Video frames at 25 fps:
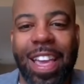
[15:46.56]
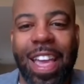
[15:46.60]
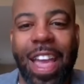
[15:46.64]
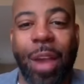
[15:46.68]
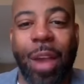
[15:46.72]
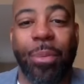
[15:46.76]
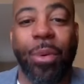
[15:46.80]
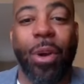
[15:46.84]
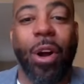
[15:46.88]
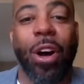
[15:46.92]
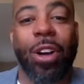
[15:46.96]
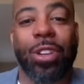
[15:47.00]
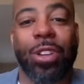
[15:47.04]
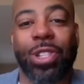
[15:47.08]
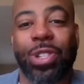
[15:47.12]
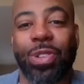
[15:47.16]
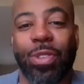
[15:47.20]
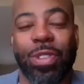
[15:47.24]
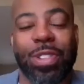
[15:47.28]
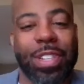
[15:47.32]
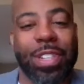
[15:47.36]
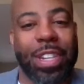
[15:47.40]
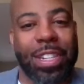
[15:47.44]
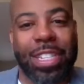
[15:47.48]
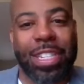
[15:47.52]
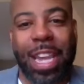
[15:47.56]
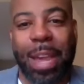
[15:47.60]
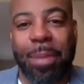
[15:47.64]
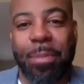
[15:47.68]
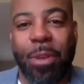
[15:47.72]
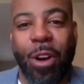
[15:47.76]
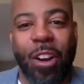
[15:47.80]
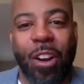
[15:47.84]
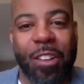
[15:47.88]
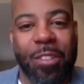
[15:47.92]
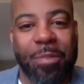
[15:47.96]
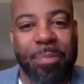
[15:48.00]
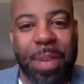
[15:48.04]
And we're all sourcing the same
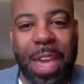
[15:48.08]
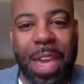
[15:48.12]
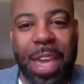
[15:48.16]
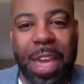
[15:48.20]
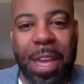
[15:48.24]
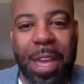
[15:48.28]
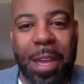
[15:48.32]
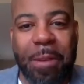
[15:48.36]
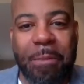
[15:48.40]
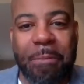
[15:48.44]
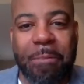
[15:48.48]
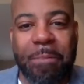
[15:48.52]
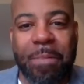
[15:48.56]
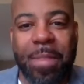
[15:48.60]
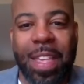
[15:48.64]
RFP.